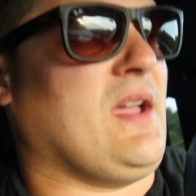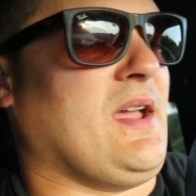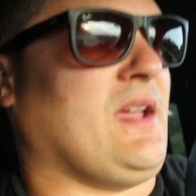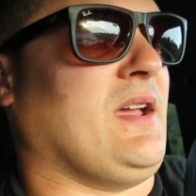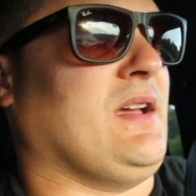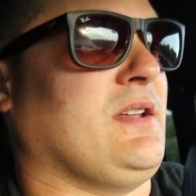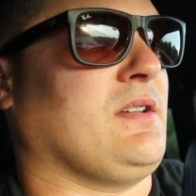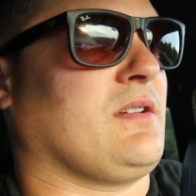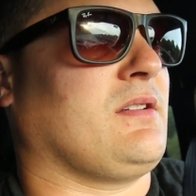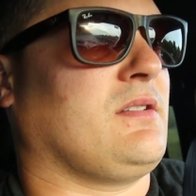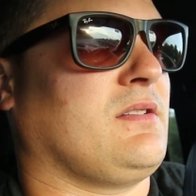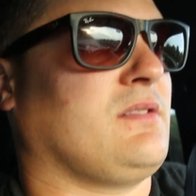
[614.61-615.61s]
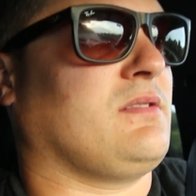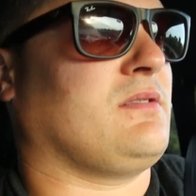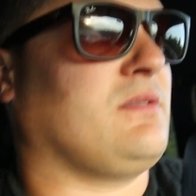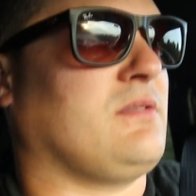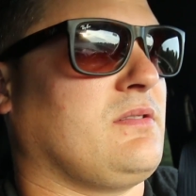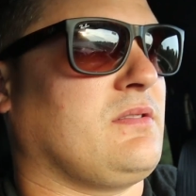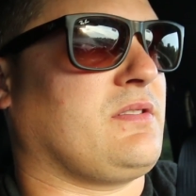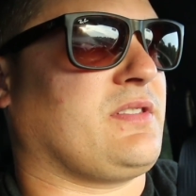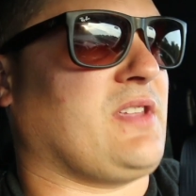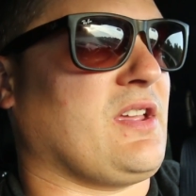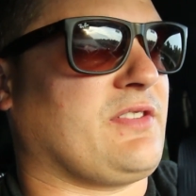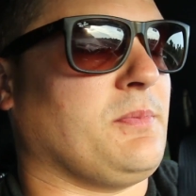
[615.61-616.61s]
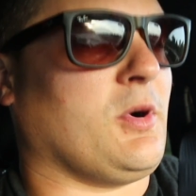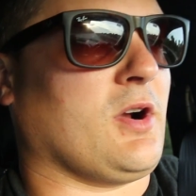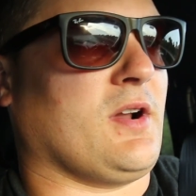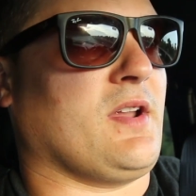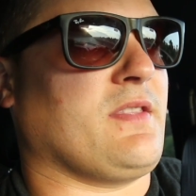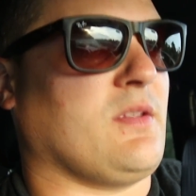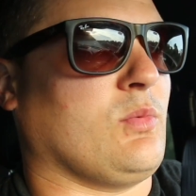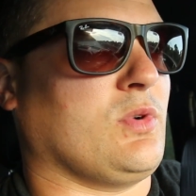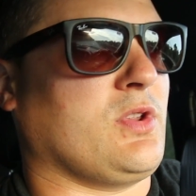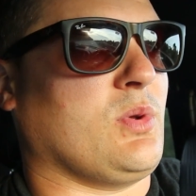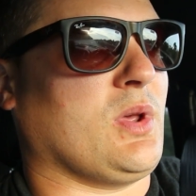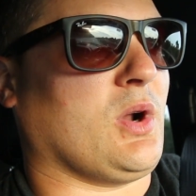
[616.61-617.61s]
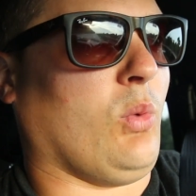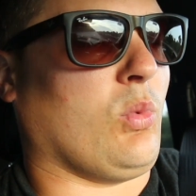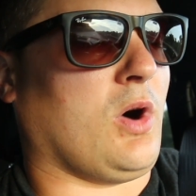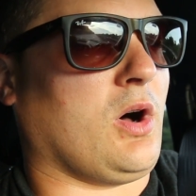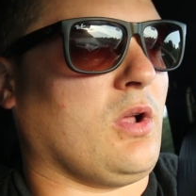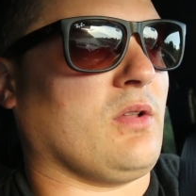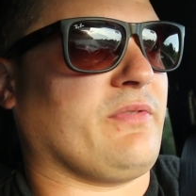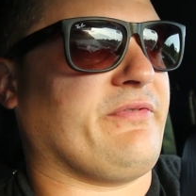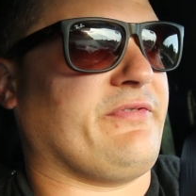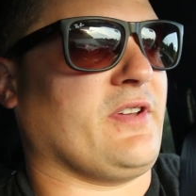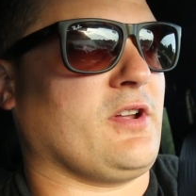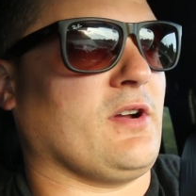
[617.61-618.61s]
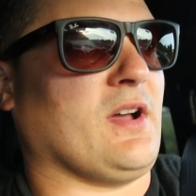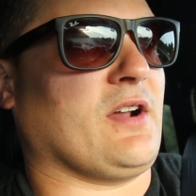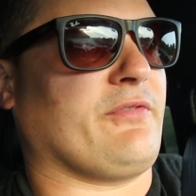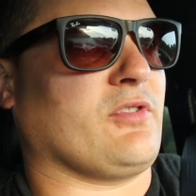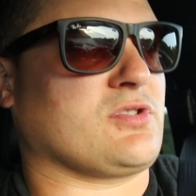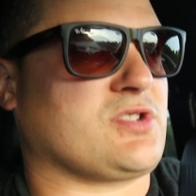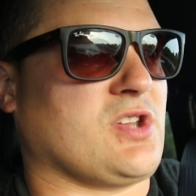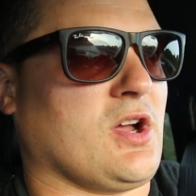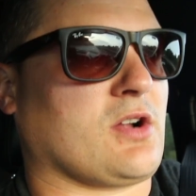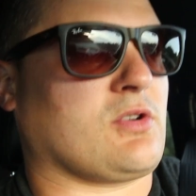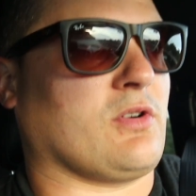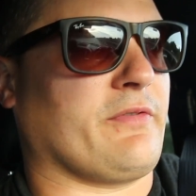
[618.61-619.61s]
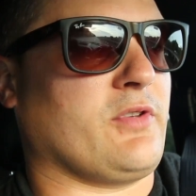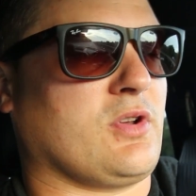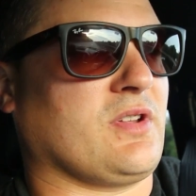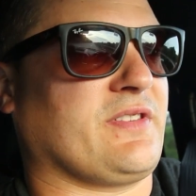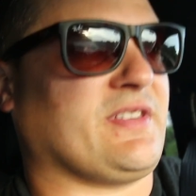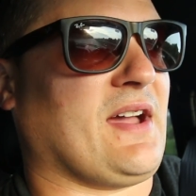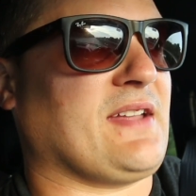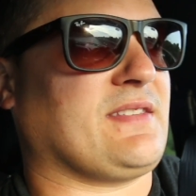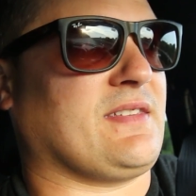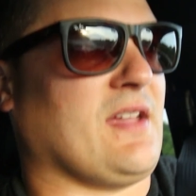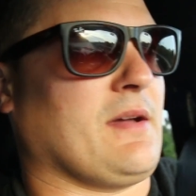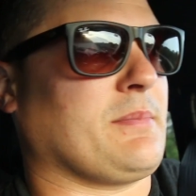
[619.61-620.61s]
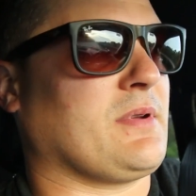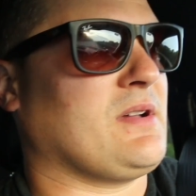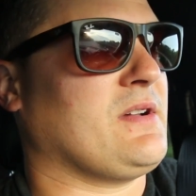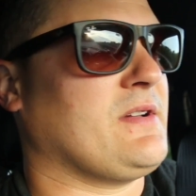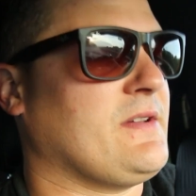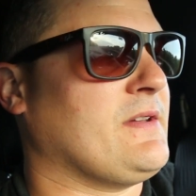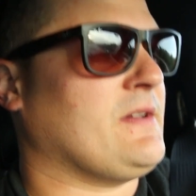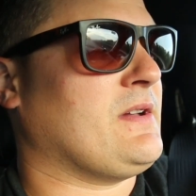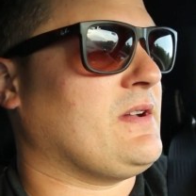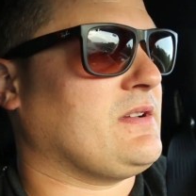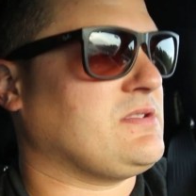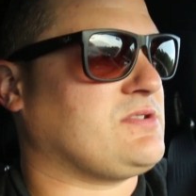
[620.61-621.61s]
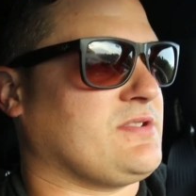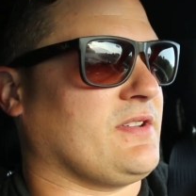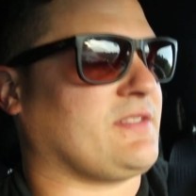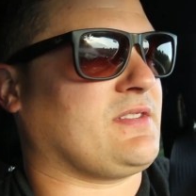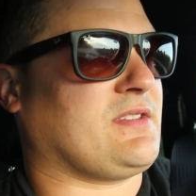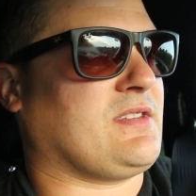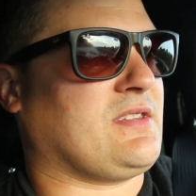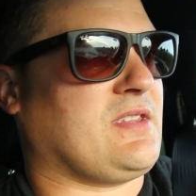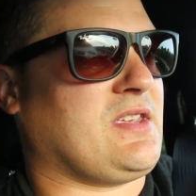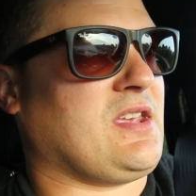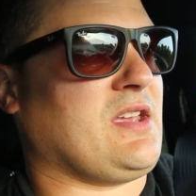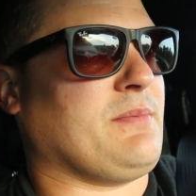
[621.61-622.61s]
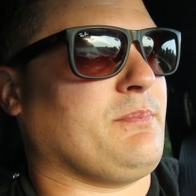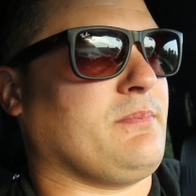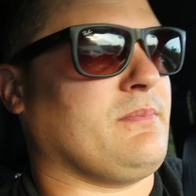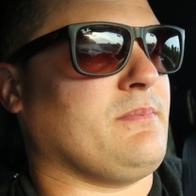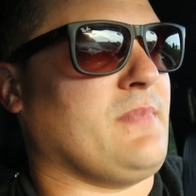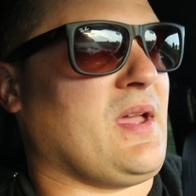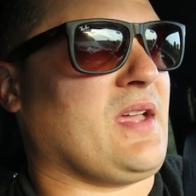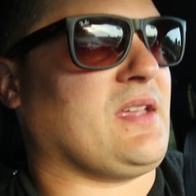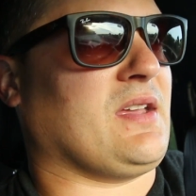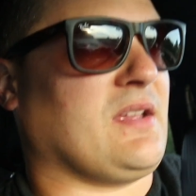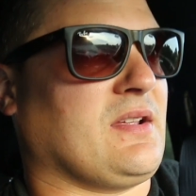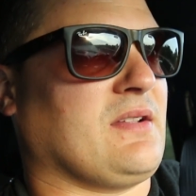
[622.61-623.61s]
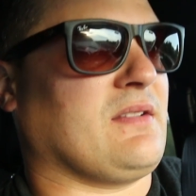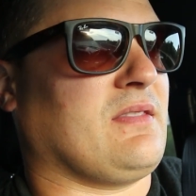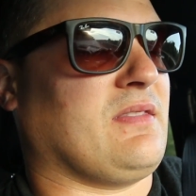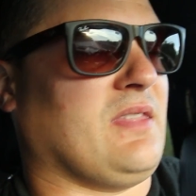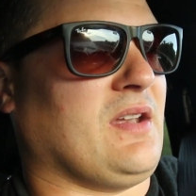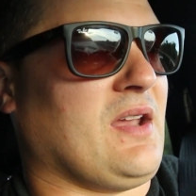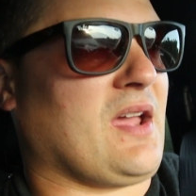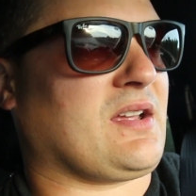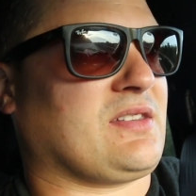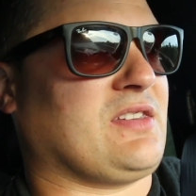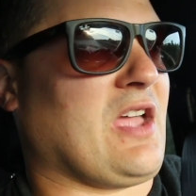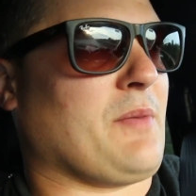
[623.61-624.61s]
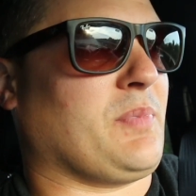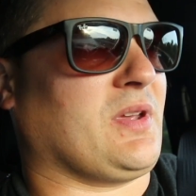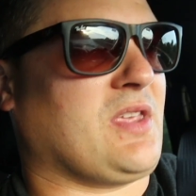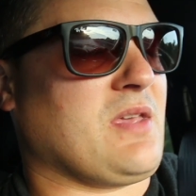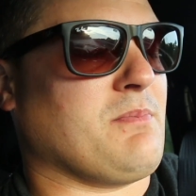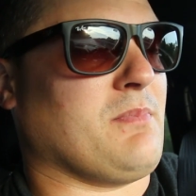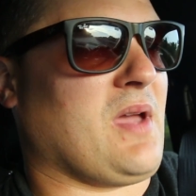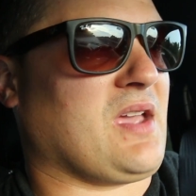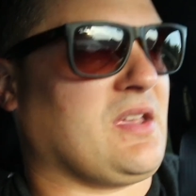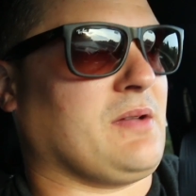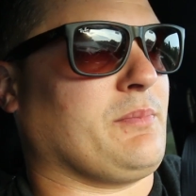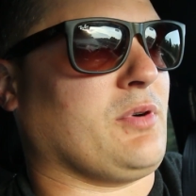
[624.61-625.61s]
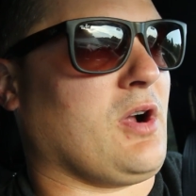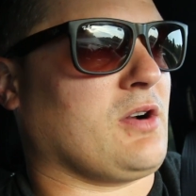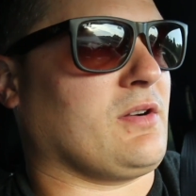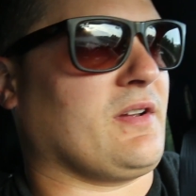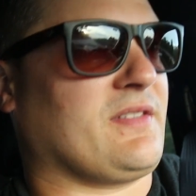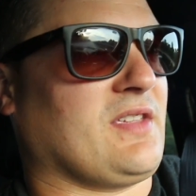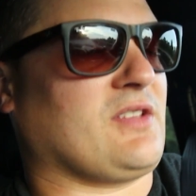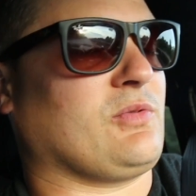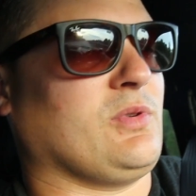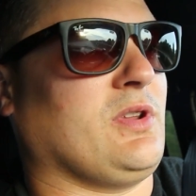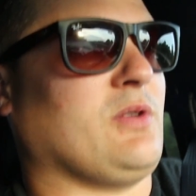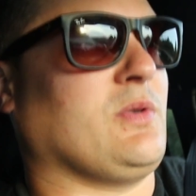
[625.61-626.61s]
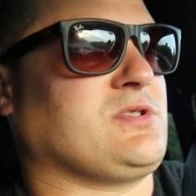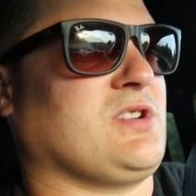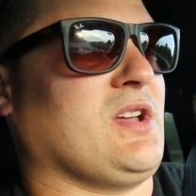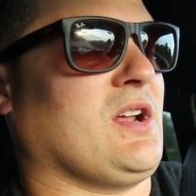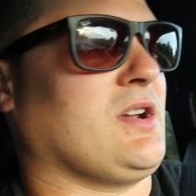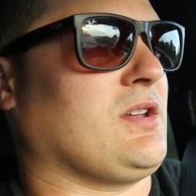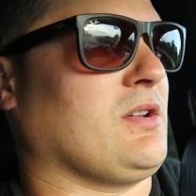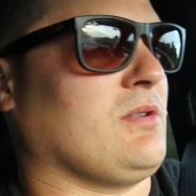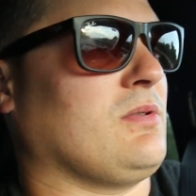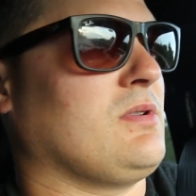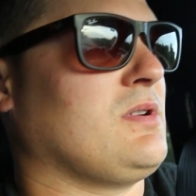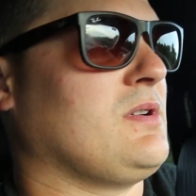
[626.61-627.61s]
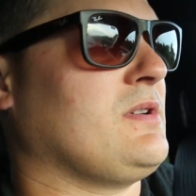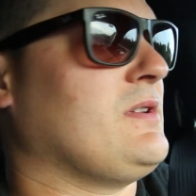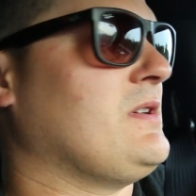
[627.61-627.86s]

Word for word: And stay smart. And then when you hit a wall, figure out if you're stuck or if you can sidestep. Just keep making the next step and keep making progress. That's really what you got to do.